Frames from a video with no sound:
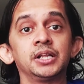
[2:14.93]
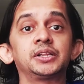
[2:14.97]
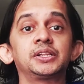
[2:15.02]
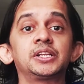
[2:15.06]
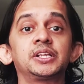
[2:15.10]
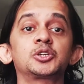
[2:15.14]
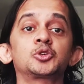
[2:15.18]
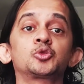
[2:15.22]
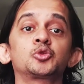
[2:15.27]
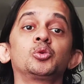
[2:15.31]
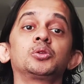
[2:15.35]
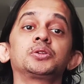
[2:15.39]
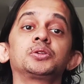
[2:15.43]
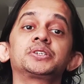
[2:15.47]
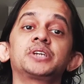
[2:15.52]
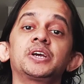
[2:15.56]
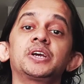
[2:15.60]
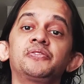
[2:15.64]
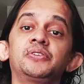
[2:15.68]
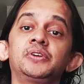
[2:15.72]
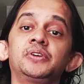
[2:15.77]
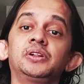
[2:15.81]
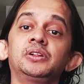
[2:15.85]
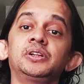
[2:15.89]
This will
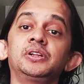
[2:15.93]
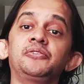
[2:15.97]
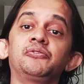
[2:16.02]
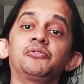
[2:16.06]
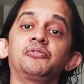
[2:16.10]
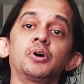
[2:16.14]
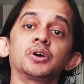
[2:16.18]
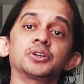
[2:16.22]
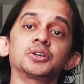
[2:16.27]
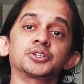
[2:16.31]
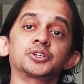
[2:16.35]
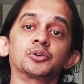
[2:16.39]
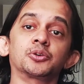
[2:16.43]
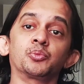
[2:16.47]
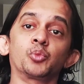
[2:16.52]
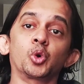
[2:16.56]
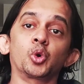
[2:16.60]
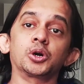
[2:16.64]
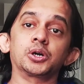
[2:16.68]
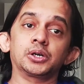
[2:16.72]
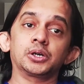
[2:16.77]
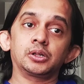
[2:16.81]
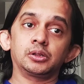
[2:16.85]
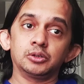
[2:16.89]
definitely foster
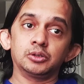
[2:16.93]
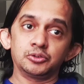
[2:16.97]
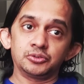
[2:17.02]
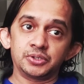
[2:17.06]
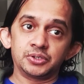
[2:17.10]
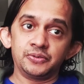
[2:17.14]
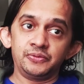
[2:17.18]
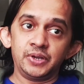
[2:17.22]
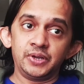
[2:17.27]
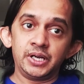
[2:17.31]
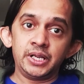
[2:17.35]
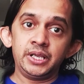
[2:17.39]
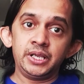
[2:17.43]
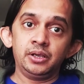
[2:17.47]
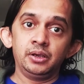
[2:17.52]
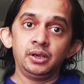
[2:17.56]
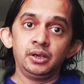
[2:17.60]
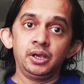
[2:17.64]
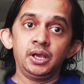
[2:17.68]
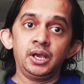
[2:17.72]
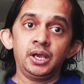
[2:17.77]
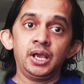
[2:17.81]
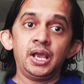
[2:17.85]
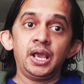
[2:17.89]
more inclusivity,
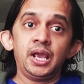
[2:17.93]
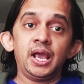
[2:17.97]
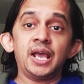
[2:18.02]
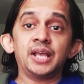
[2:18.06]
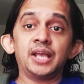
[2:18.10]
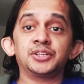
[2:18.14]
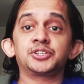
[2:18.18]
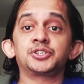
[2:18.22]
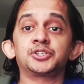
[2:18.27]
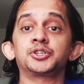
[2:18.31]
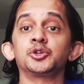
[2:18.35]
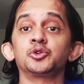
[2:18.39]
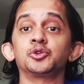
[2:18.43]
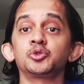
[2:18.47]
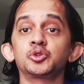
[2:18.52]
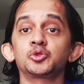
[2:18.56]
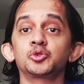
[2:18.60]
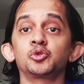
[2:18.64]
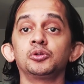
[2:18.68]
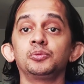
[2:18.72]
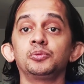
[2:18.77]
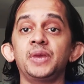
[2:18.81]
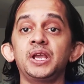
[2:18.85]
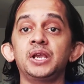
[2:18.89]
and
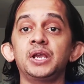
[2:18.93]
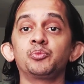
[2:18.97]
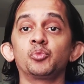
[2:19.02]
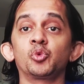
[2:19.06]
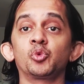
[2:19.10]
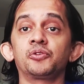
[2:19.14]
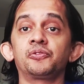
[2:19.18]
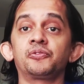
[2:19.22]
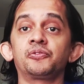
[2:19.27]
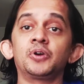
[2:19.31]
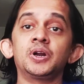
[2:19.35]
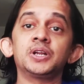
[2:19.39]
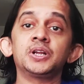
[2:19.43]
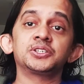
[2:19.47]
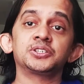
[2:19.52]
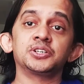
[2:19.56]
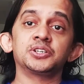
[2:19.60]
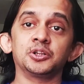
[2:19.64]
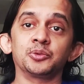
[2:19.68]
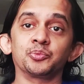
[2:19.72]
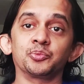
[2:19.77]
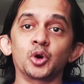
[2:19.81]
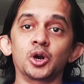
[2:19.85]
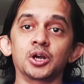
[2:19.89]
students will make more friends
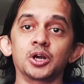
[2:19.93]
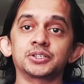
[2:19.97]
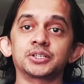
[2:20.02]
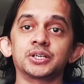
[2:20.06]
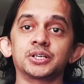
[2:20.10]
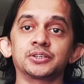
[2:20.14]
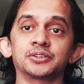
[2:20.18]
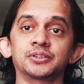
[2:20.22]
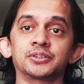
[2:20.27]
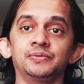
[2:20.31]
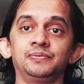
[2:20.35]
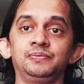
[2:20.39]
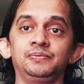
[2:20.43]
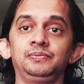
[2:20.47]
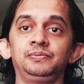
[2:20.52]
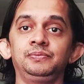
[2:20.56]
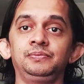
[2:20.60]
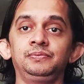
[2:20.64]
in the process.